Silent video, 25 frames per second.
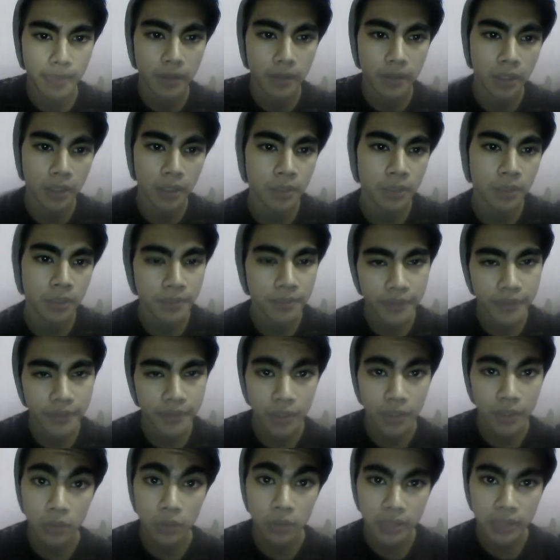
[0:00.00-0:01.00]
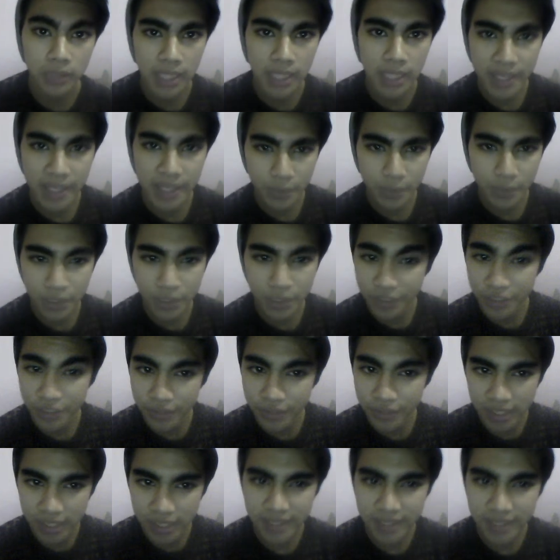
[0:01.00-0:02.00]
Um, so the last
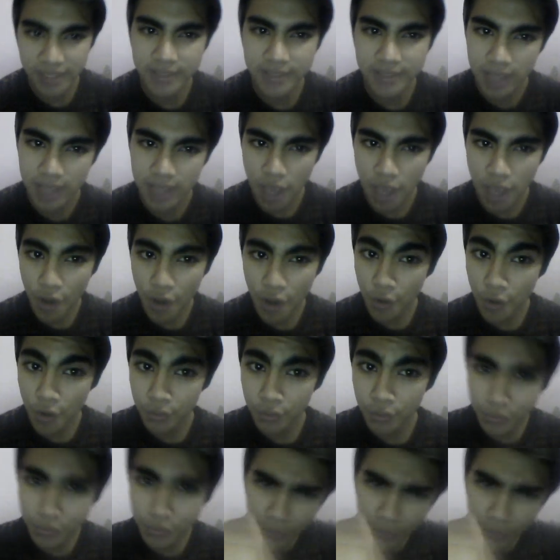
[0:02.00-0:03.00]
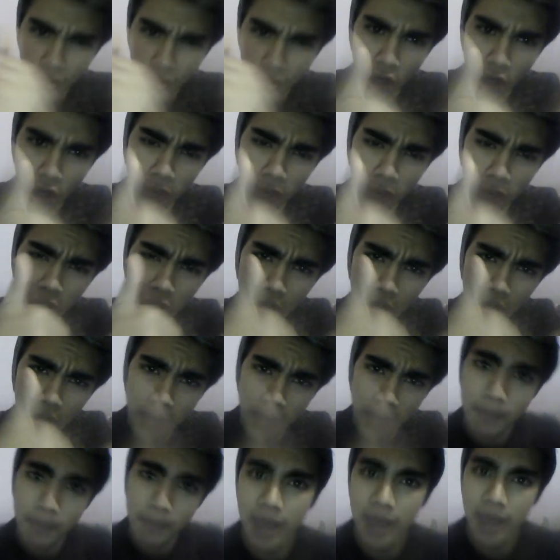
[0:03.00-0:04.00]
question is, how do you overcome
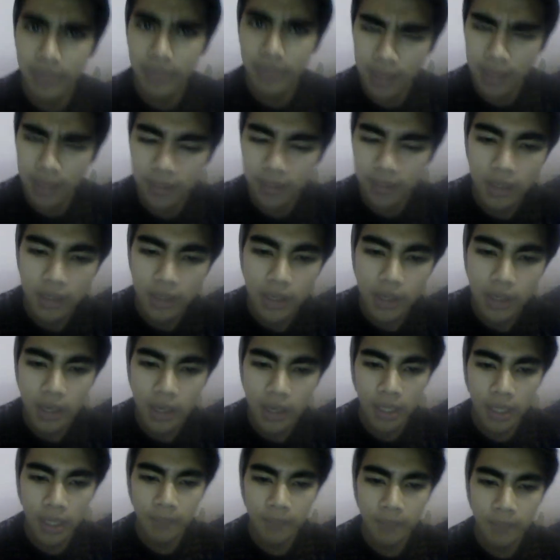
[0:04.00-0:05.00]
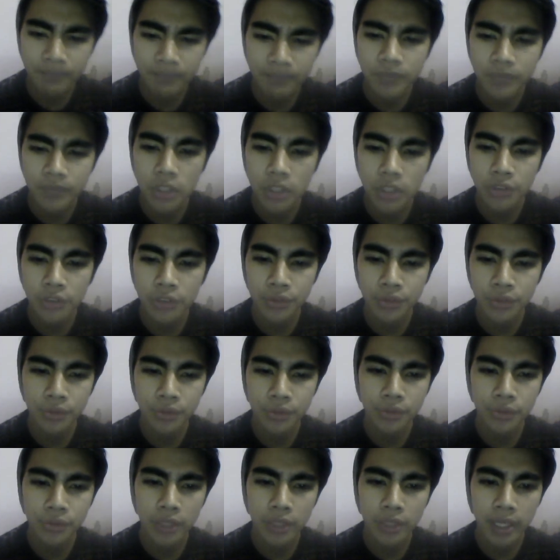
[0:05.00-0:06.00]
a bad day? Um,
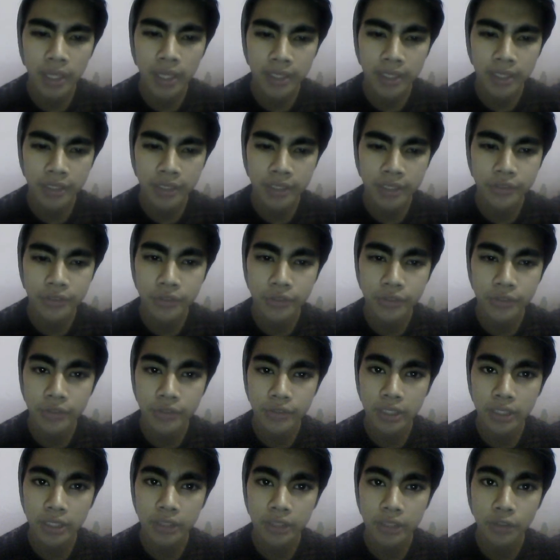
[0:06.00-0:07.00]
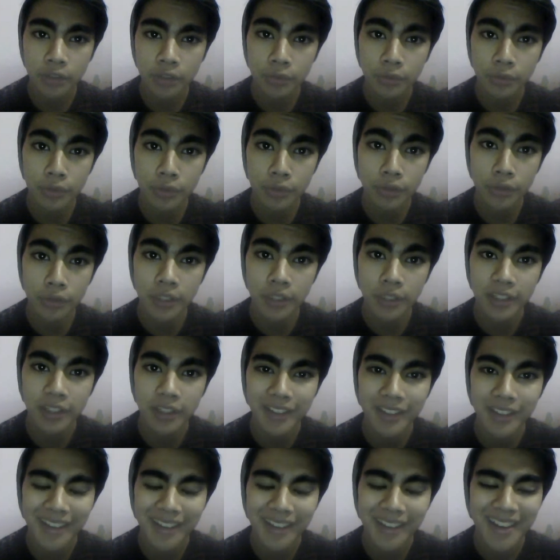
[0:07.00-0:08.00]
you kinda totally got wrong.
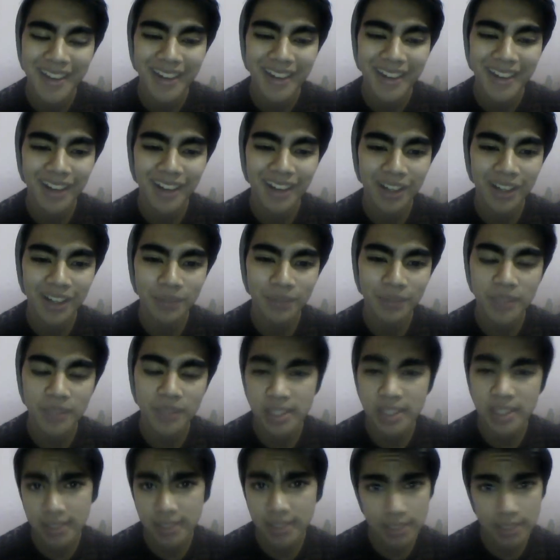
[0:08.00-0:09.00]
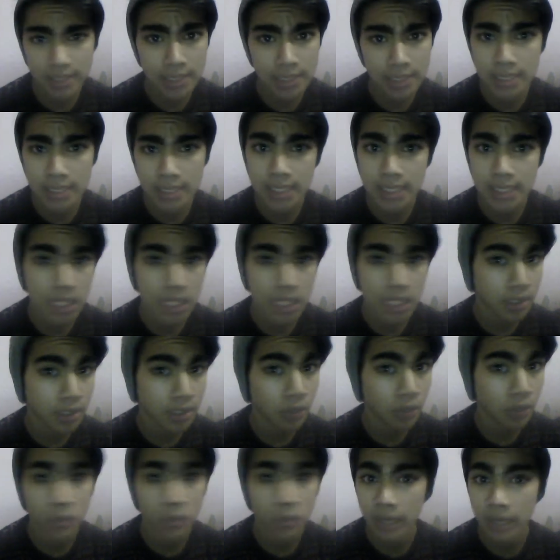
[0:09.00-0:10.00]
Um, it is this is not the
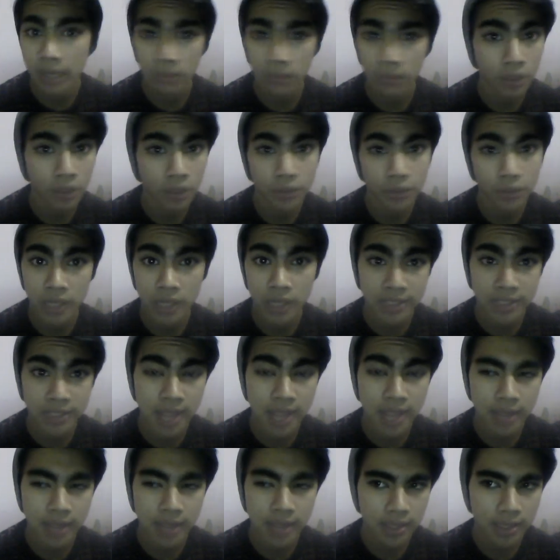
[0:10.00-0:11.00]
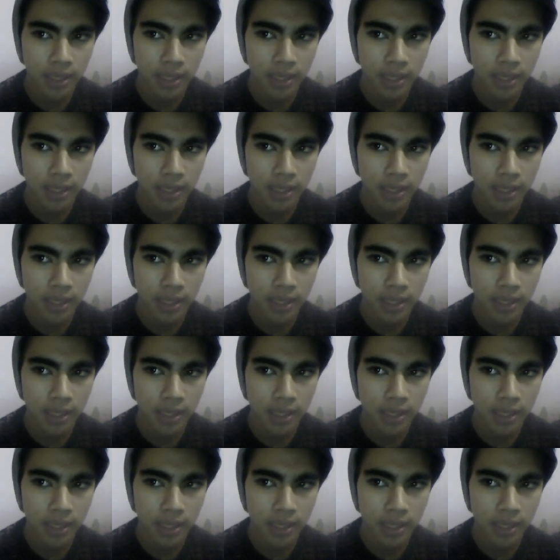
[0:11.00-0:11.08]
right blog to ask that.